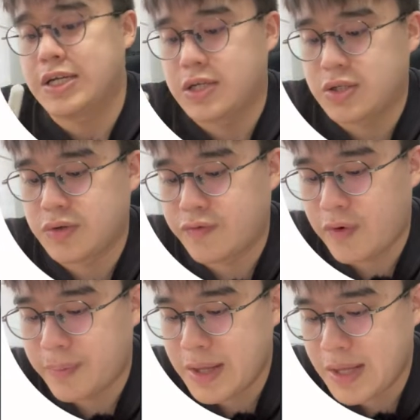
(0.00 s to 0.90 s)
So
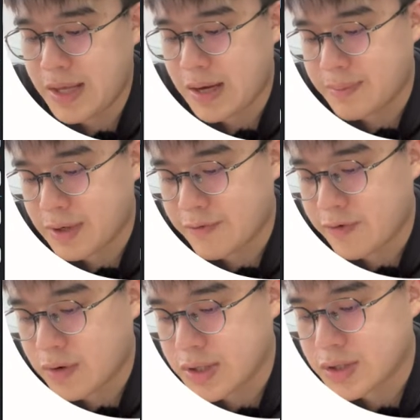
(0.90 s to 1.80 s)
for me, I'm going to
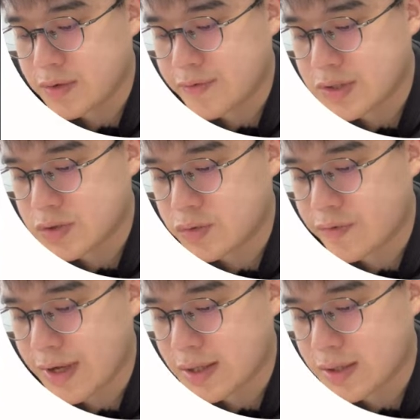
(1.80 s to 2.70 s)
focus on the first two
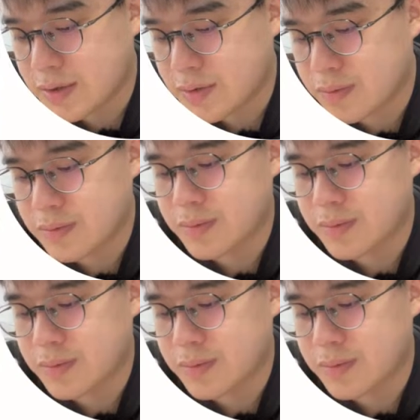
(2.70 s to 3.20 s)
value.